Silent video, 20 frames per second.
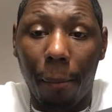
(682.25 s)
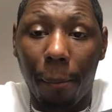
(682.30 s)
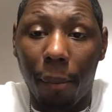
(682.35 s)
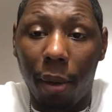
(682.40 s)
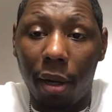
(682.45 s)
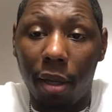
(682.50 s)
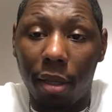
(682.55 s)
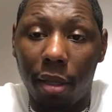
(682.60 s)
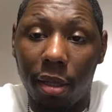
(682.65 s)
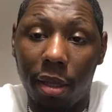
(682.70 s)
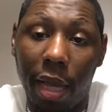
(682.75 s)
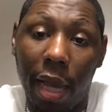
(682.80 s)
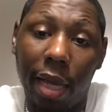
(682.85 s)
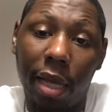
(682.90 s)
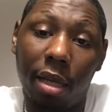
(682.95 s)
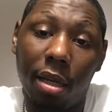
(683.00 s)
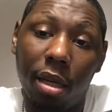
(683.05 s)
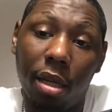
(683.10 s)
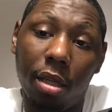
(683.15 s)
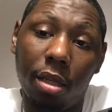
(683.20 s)
but
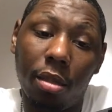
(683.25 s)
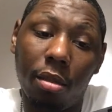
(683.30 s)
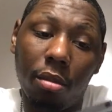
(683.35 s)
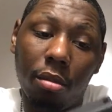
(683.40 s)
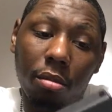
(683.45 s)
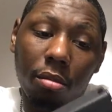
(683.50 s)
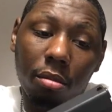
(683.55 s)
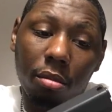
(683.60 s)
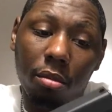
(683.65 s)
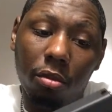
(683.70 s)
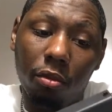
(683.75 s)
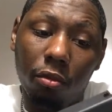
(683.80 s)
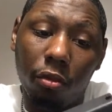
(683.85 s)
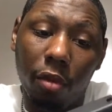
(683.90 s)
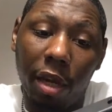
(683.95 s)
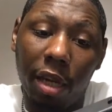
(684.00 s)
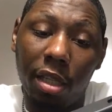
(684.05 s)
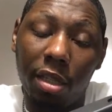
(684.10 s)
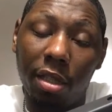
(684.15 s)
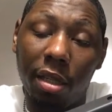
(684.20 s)
that gun
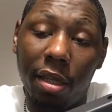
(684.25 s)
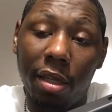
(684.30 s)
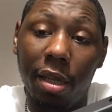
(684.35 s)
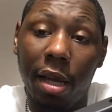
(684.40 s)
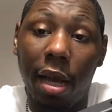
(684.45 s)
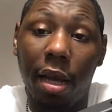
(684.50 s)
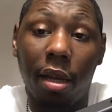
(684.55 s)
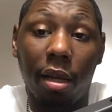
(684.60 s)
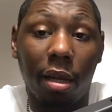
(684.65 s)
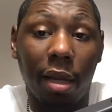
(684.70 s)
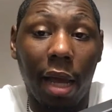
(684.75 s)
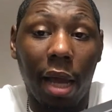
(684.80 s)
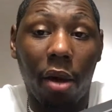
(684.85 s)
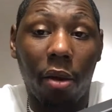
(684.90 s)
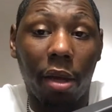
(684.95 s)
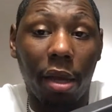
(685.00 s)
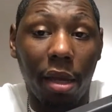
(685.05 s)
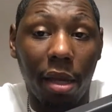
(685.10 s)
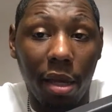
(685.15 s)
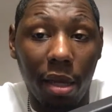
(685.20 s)
range did not allow